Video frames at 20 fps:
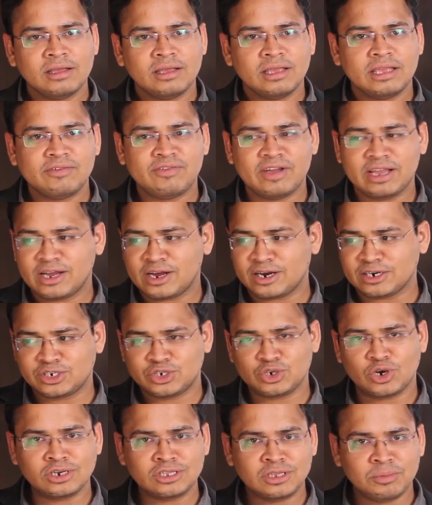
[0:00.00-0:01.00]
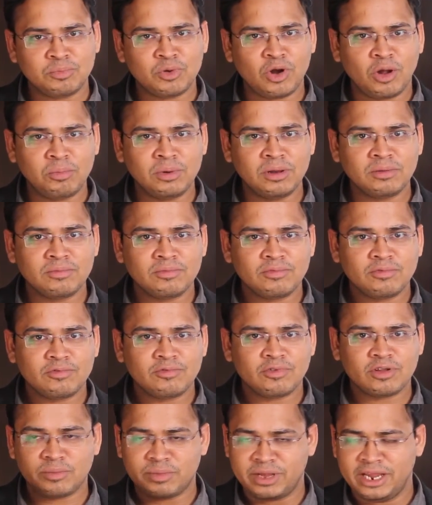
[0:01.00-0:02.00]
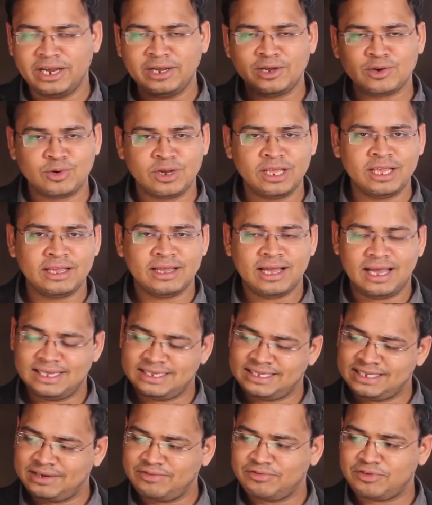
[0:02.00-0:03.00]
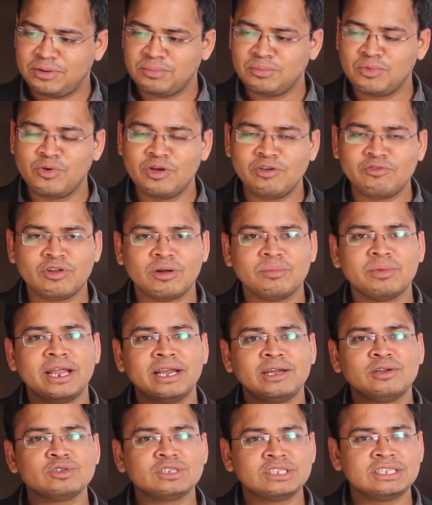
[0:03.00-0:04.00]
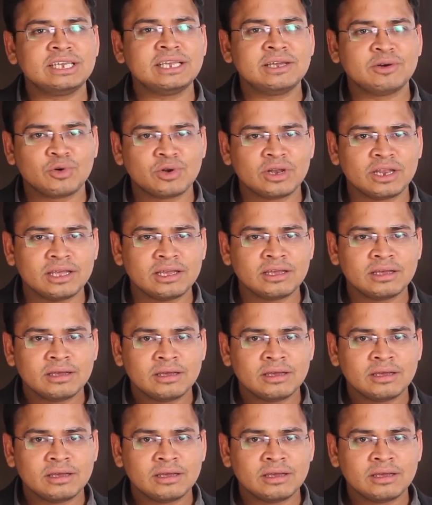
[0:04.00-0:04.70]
if I cut short the problem from A to D, I say from moving from A to C only.